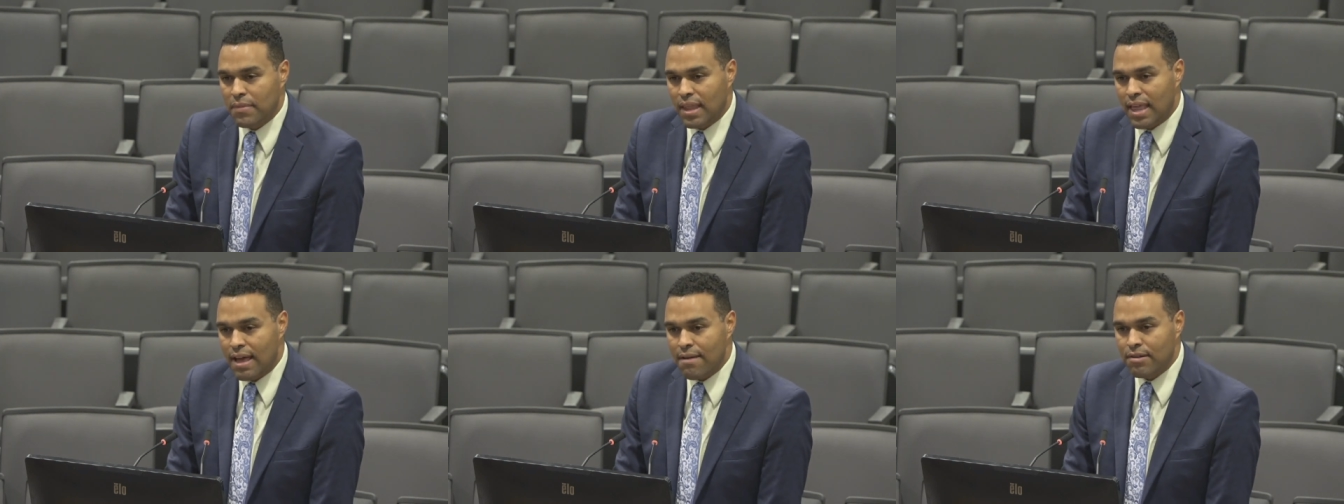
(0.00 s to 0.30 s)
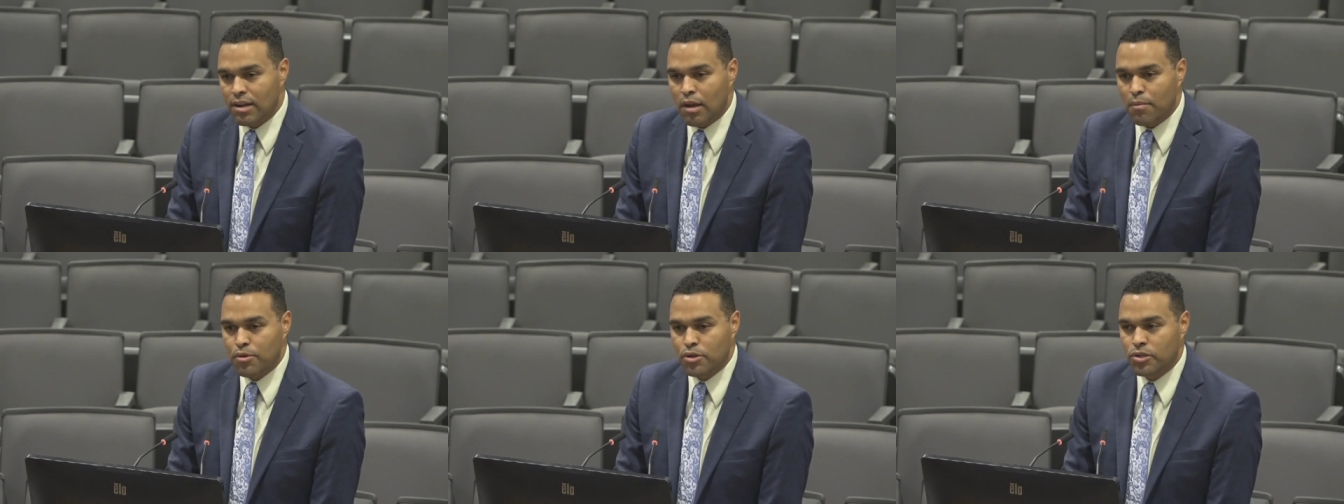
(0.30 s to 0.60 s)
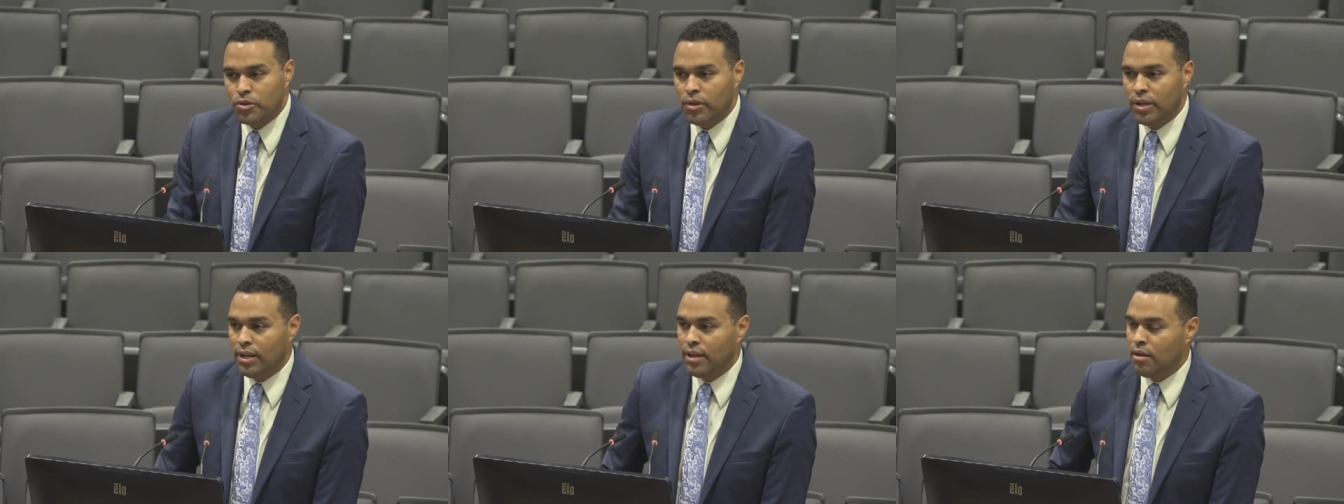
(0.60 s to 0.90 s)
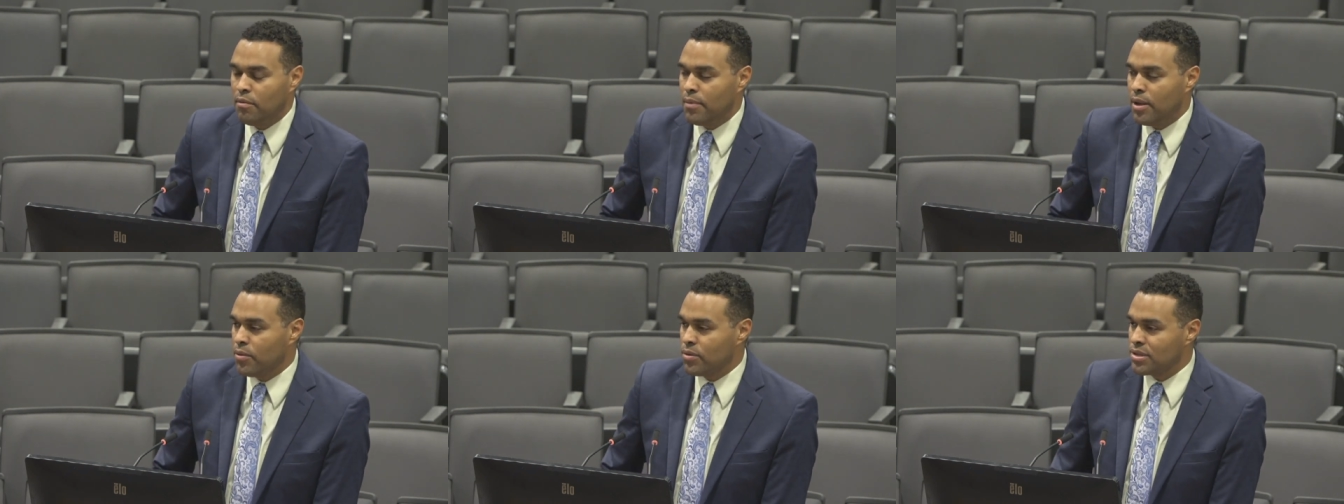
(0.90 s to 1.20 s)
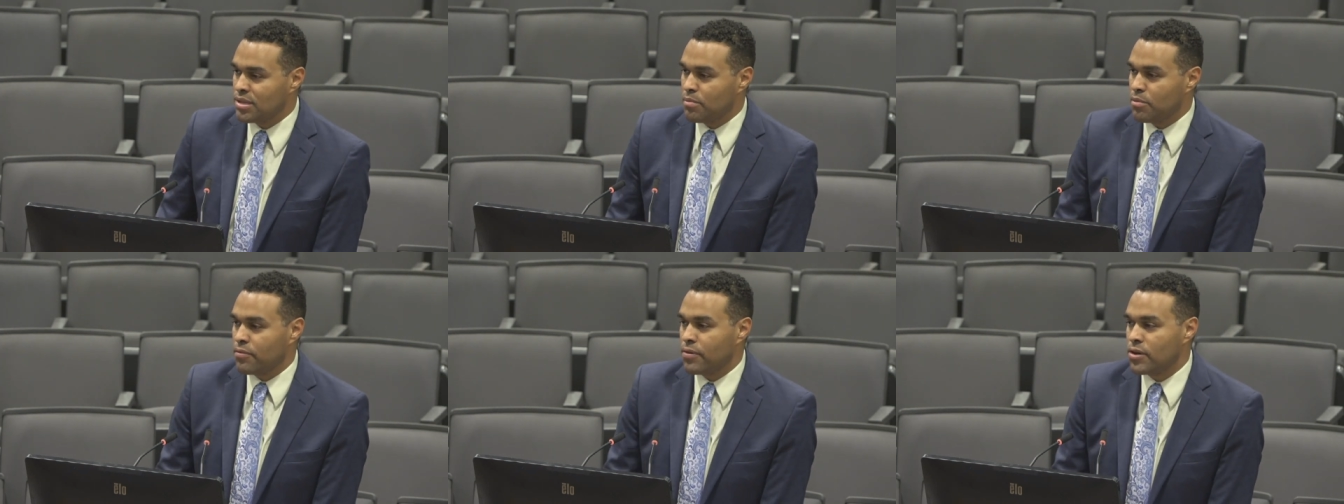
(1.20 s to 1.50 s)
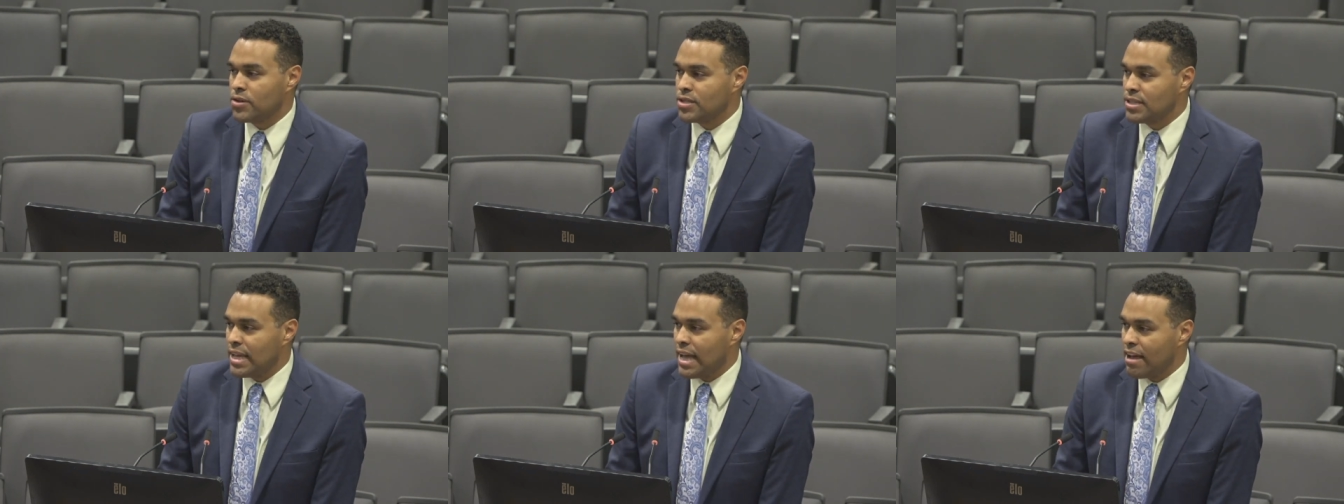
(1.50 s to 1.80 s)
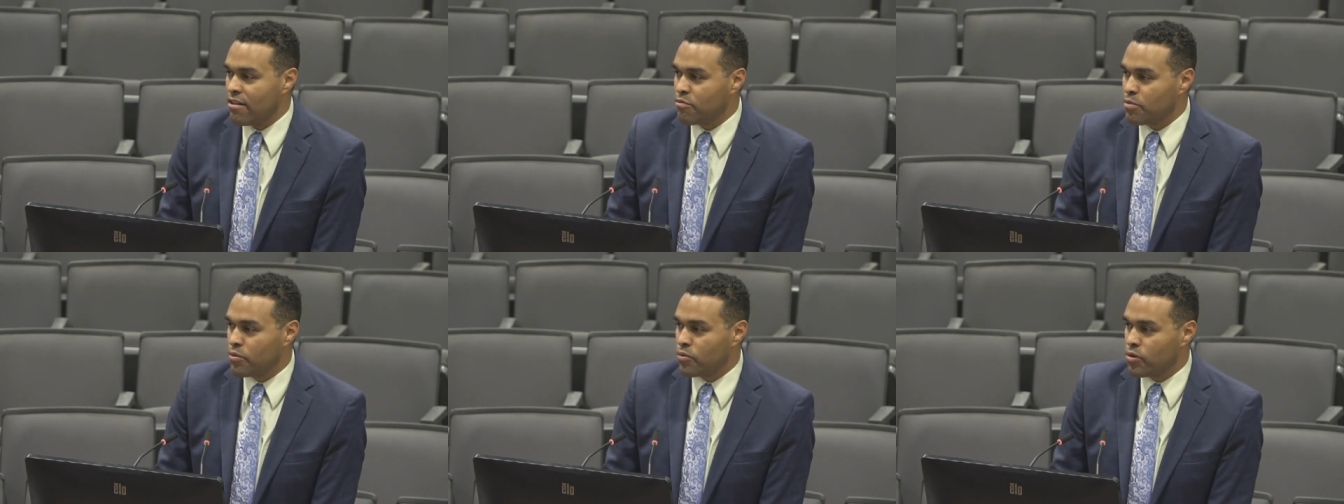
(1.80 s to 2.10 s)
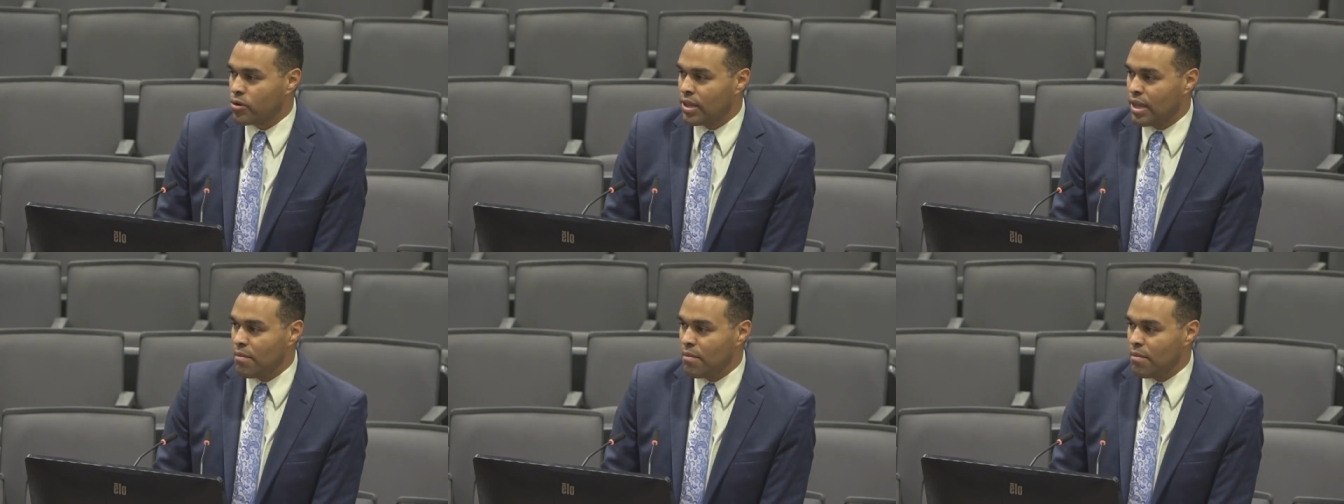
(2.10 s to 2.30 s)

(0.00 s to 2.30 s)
have an opportunity to meet with some of our staff before